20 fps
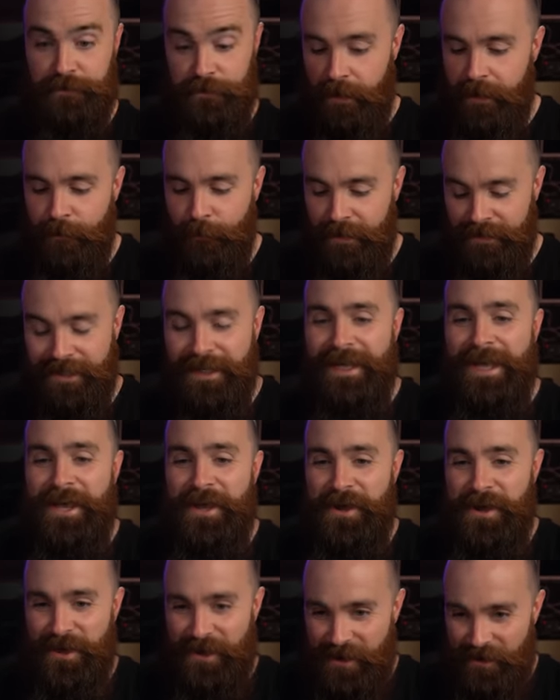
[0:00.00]
So anyways,
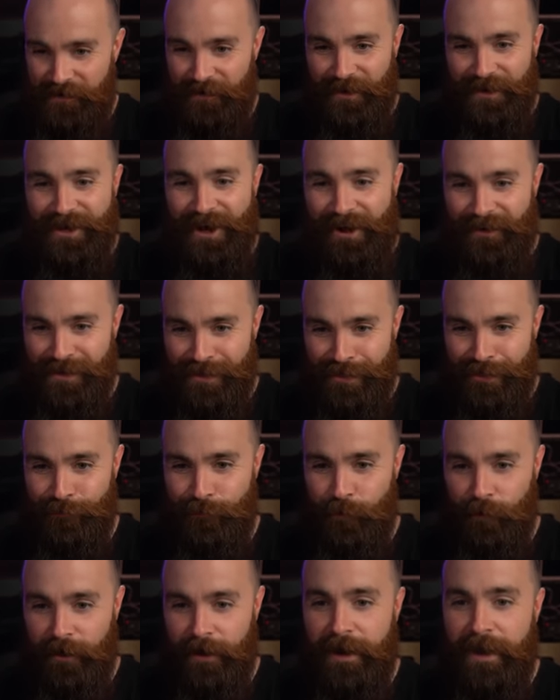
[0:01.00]
we'll call it
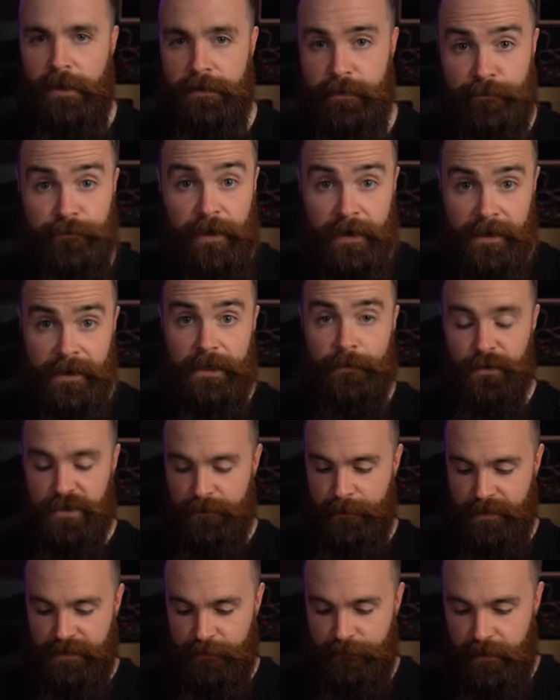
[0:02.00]
Thor. And then finally, we'll
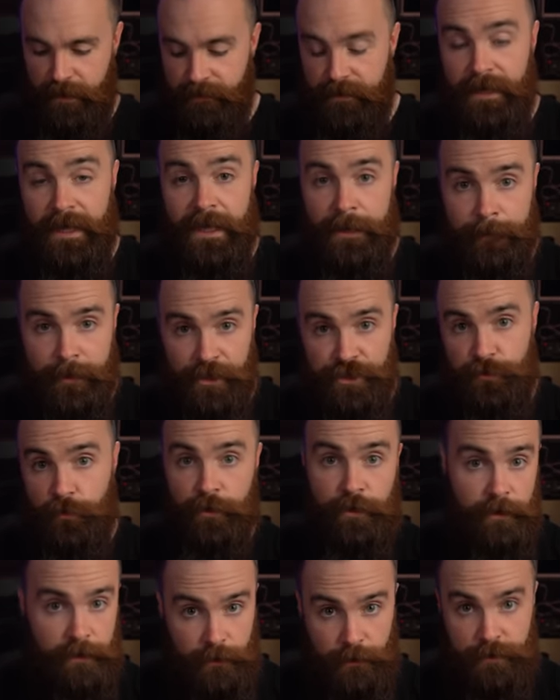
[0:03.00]
specify the image
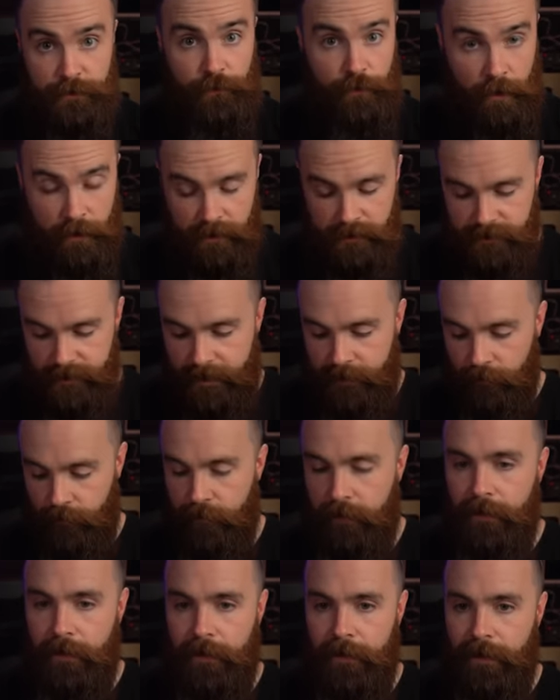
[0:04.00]
we're gonna use for our
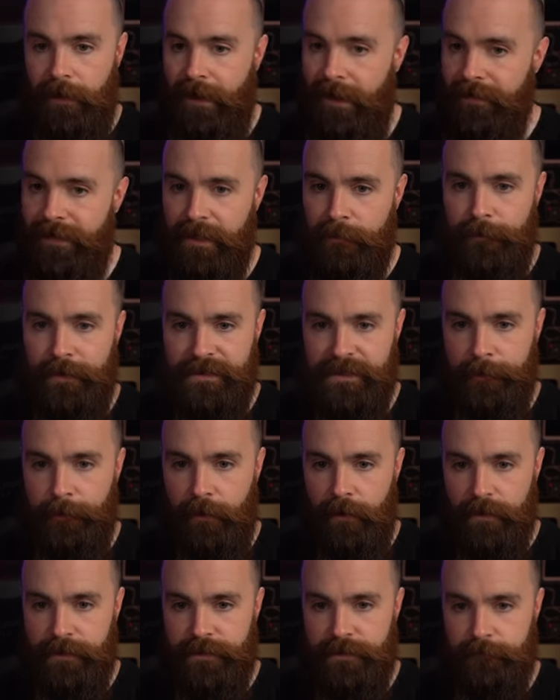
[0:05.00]
container. I like
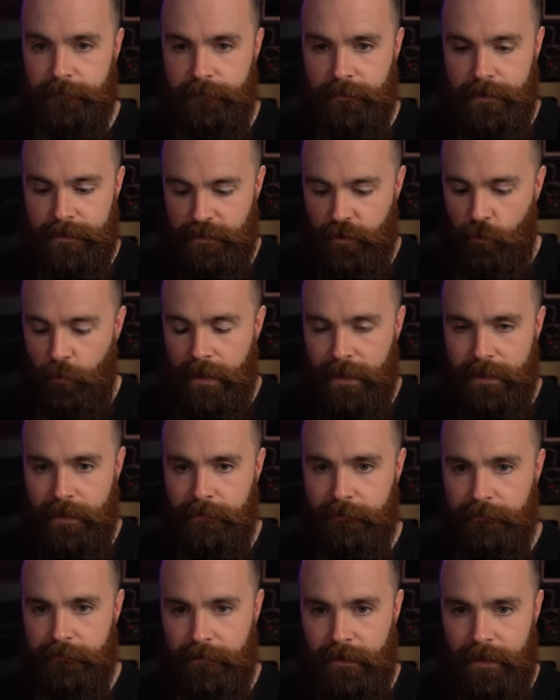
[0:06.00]
BusyBox. It's quick,
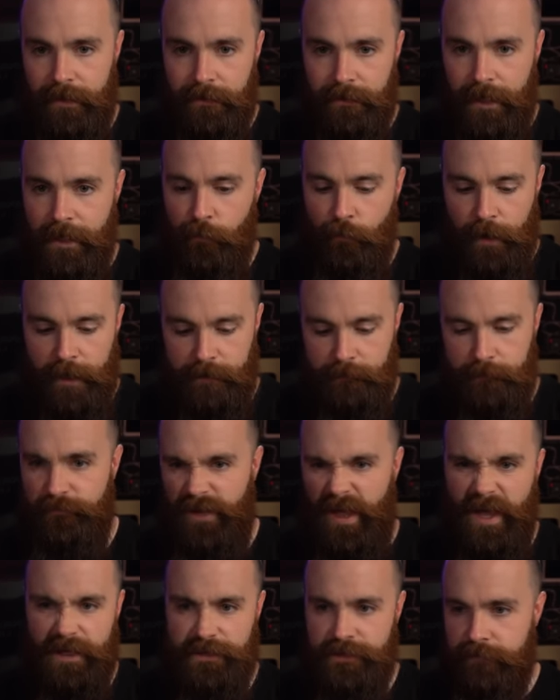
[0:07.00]
lightweight,
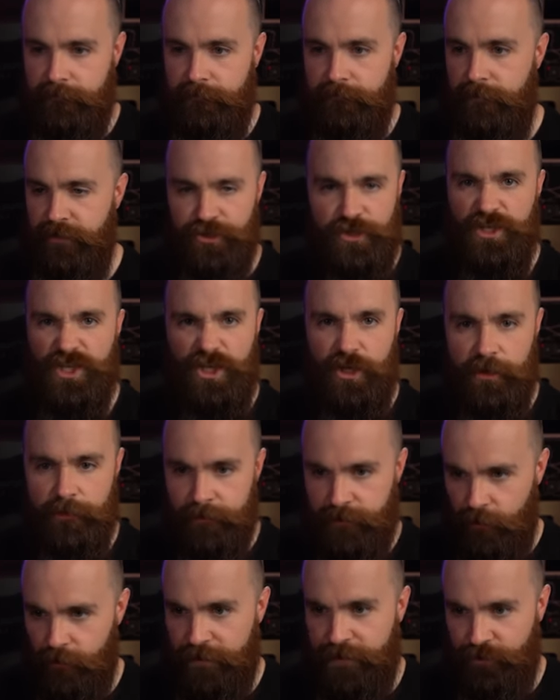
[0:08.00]
fast, it's just
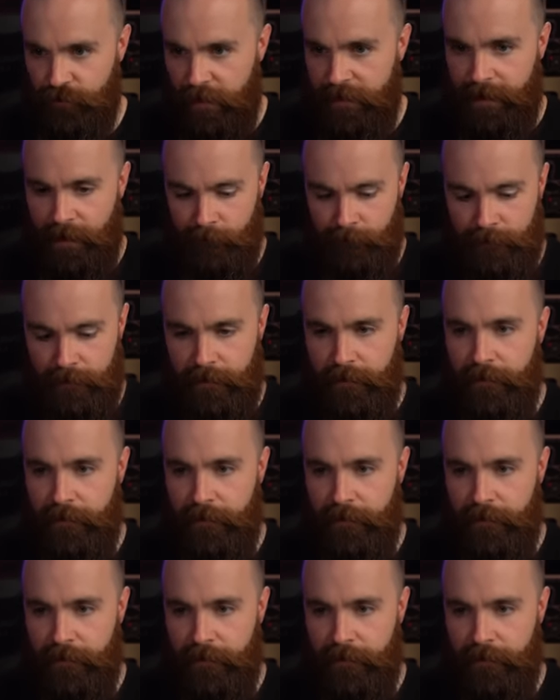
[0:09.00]
good. So let's try it out.